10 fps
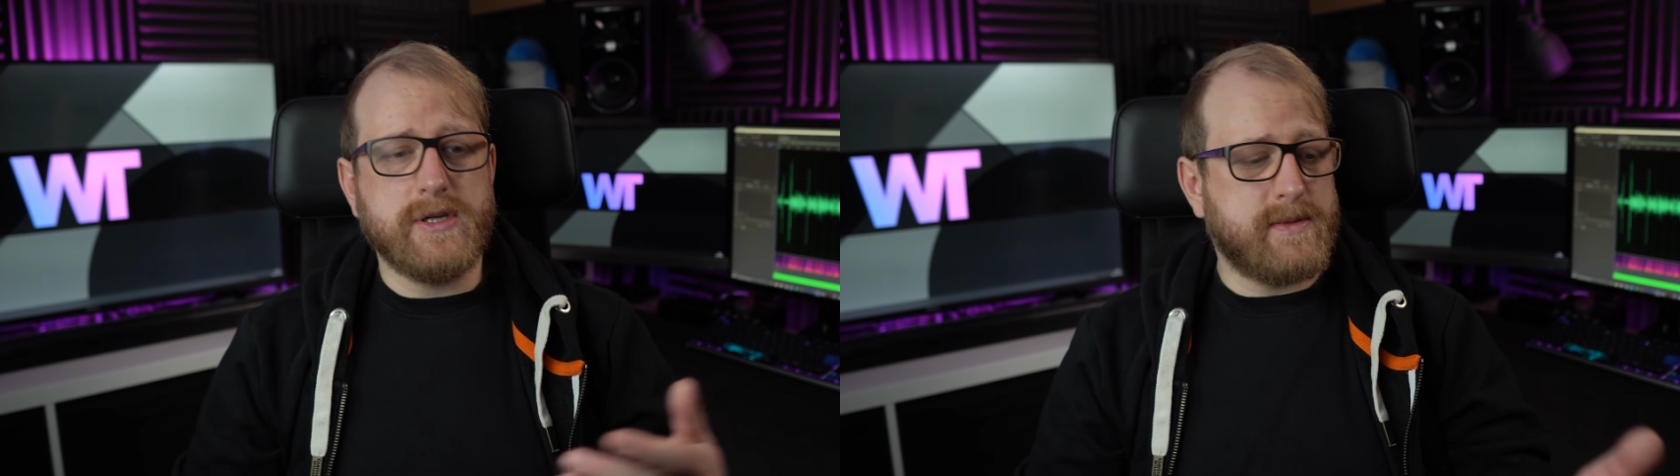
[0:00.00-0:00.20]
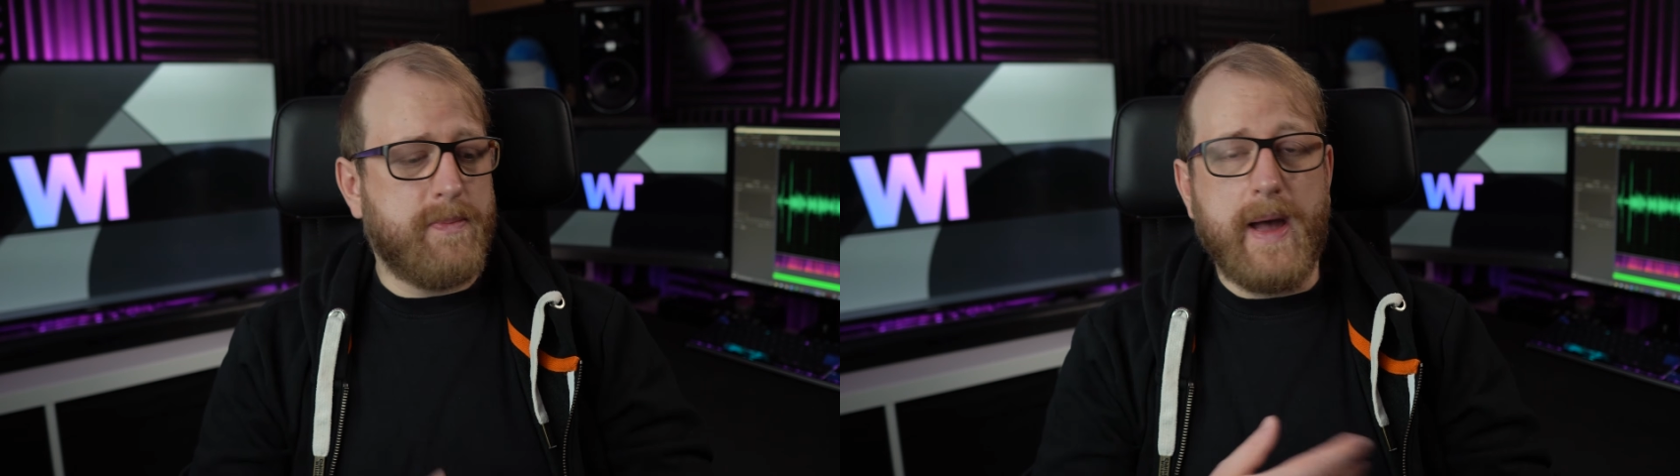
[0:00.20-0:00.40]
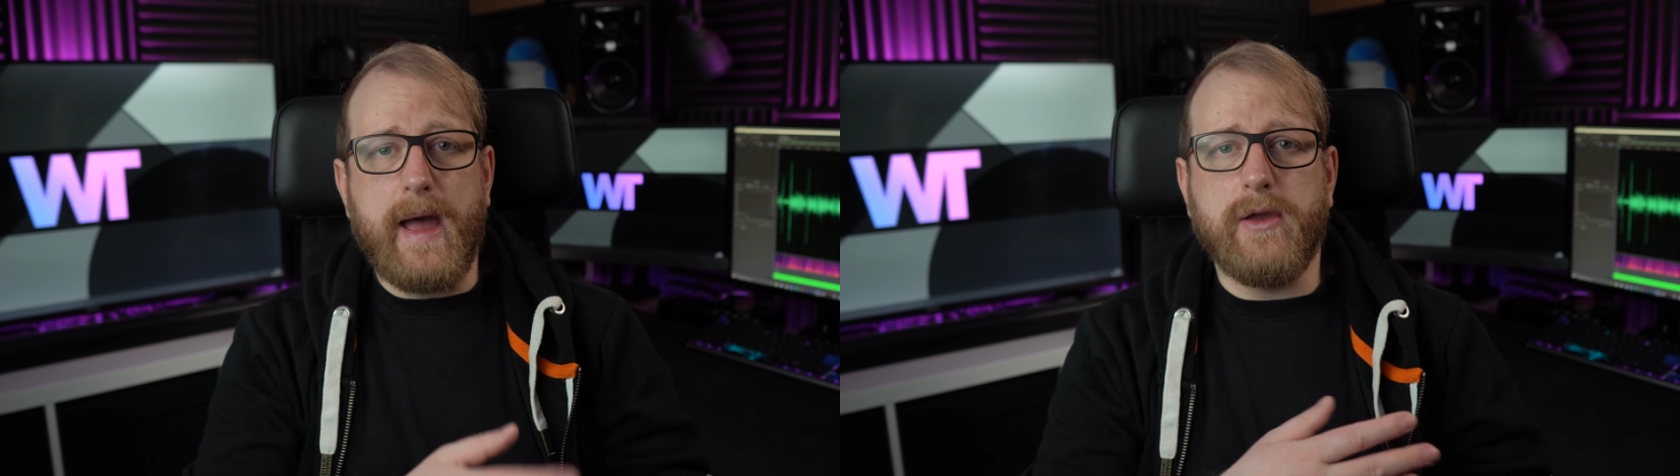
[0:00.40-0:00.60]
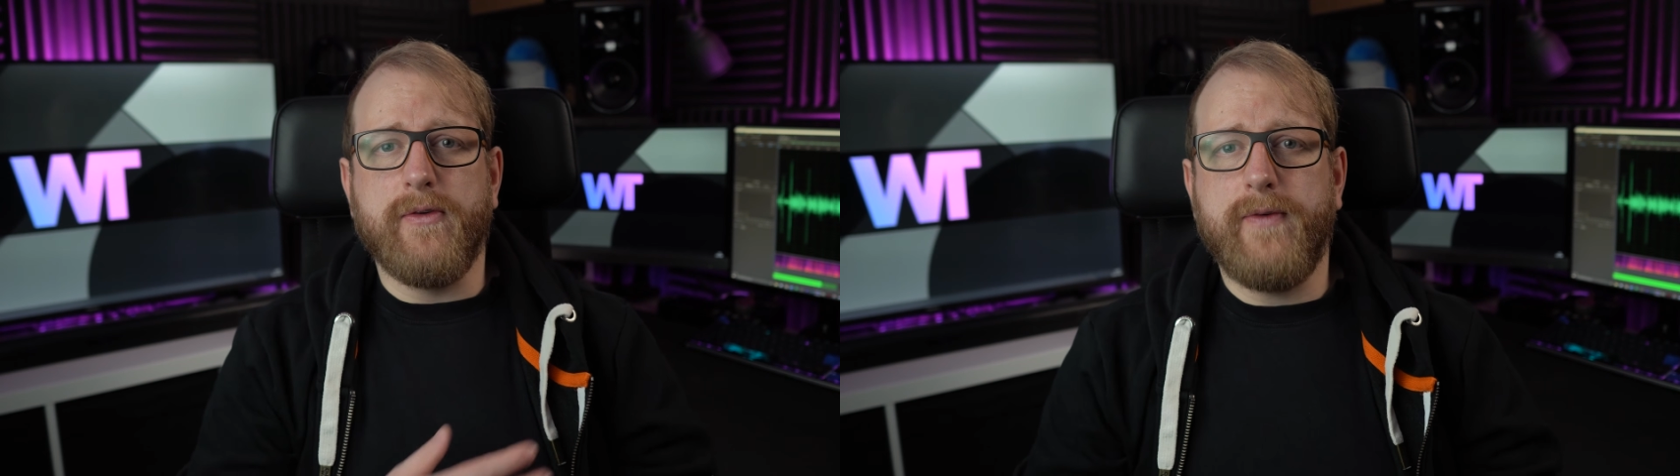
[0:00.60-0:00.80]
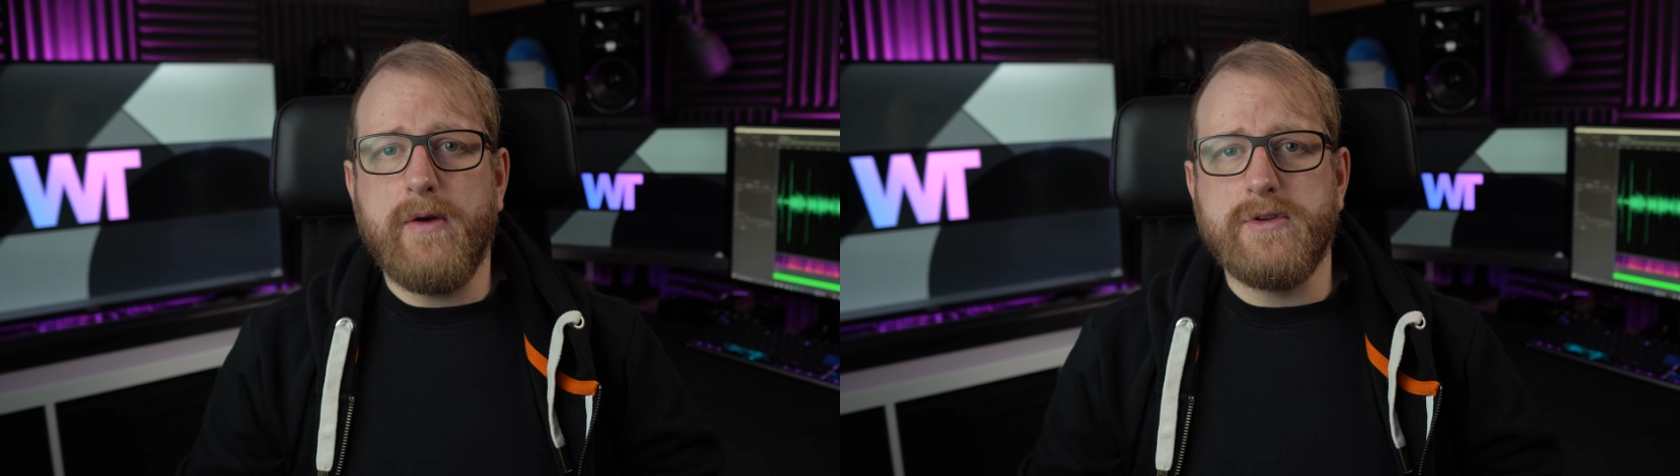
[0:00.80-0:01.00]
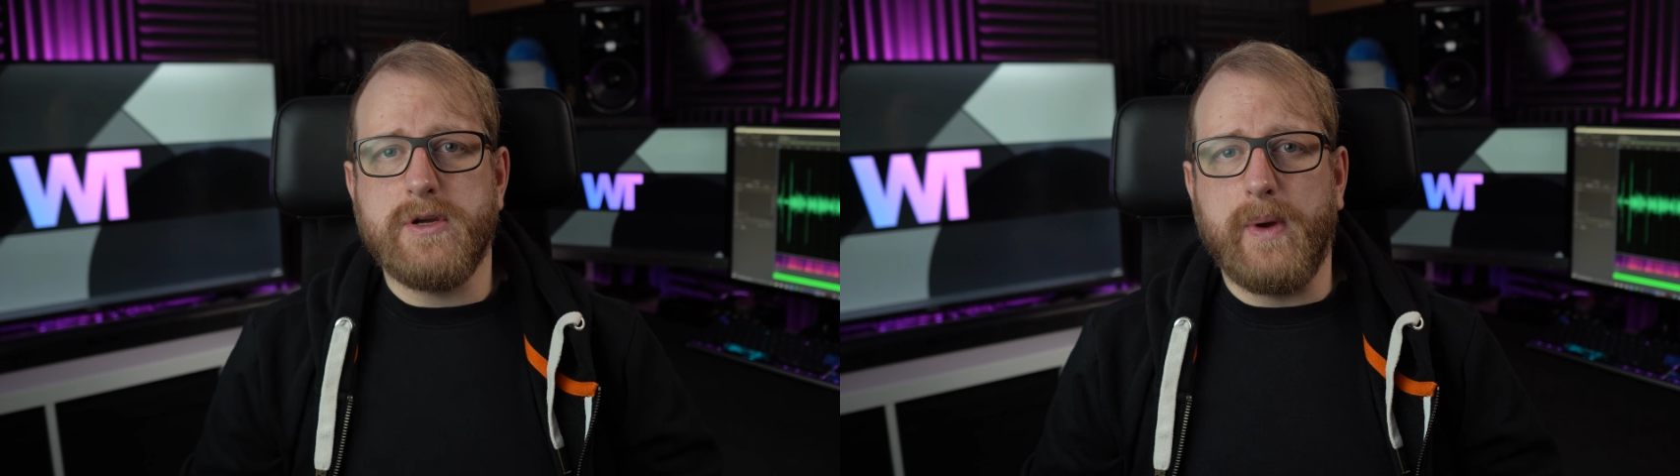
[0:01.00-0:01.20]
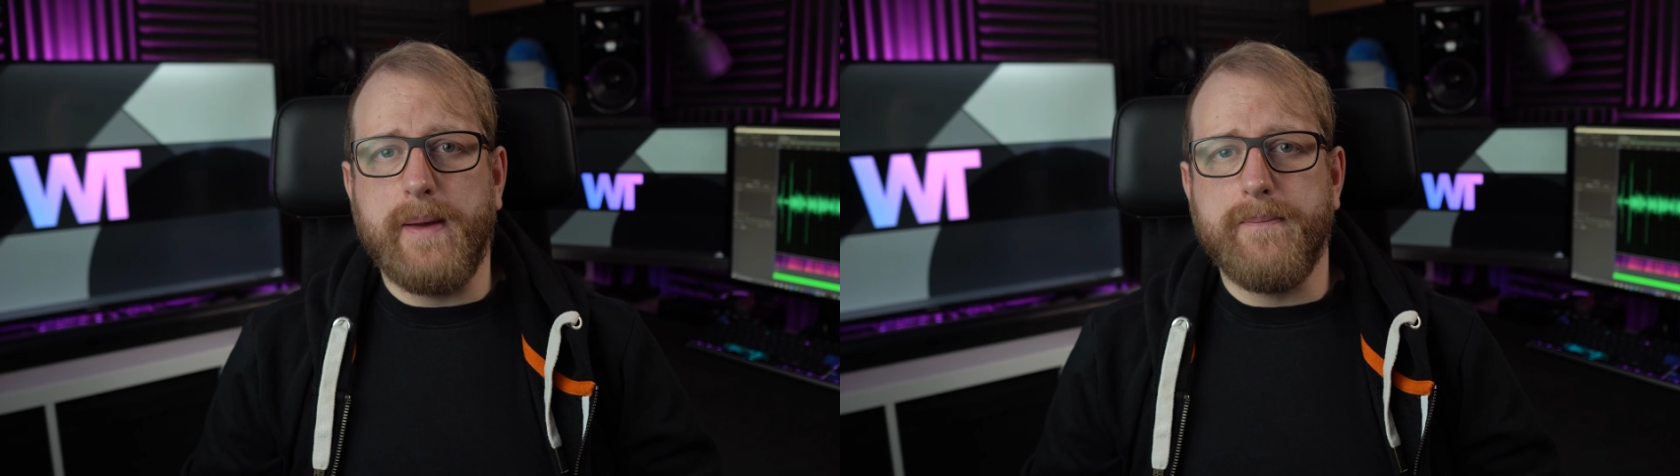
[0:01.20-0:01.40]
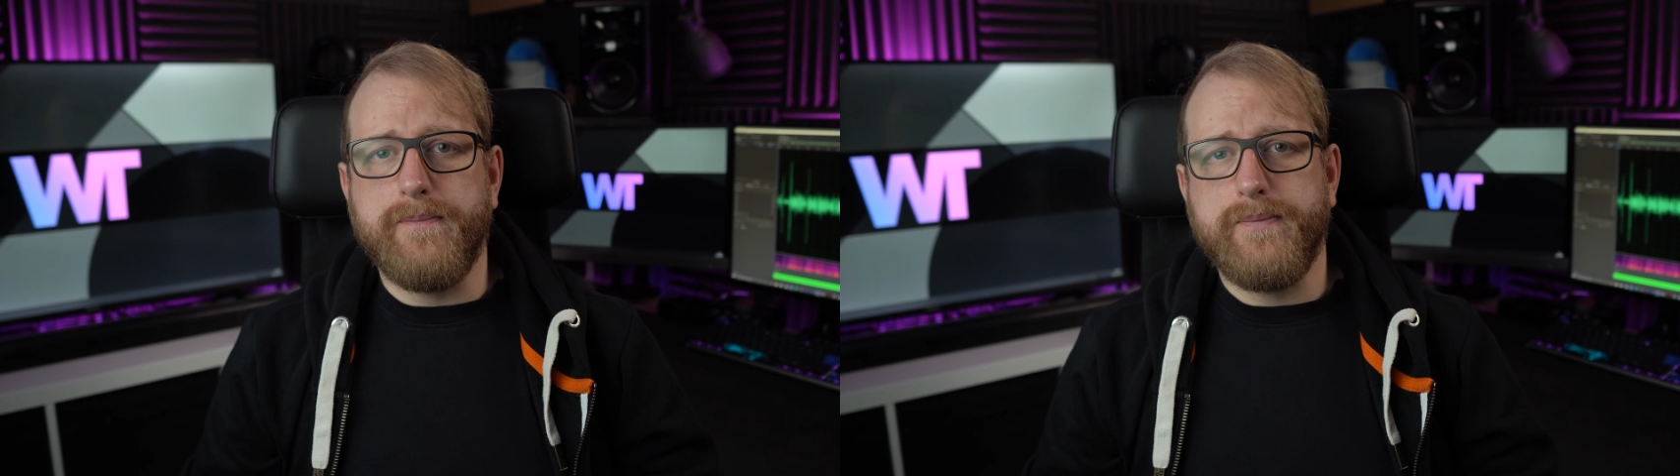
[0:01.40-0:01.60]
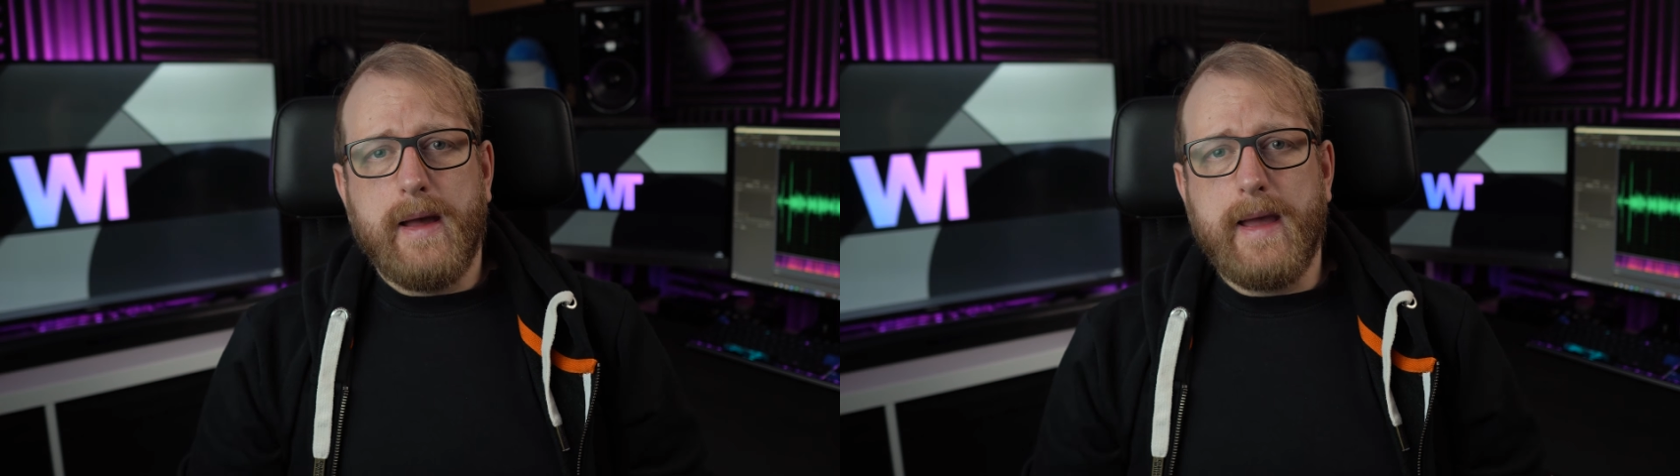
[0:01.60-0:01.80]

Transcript: just pair your phone to it.